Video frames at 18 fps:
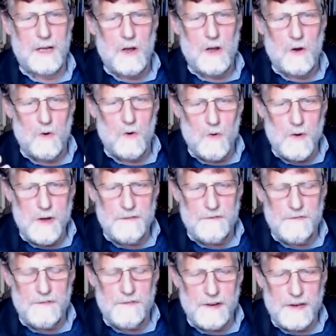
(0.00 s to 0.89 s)
Only
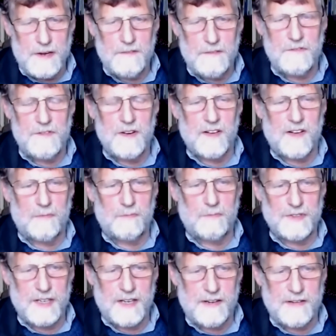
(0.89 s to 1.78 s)
forgiveness
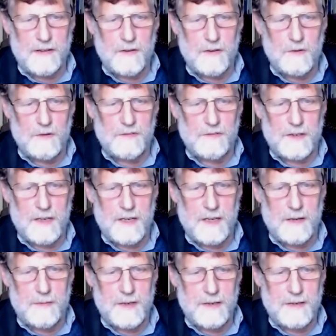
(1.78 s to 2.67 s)
breaks the law of
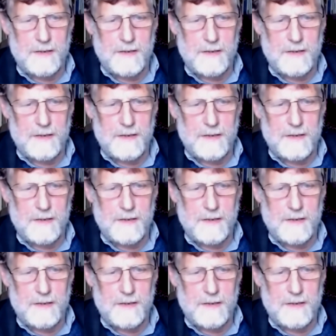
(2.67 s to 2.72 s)
karma.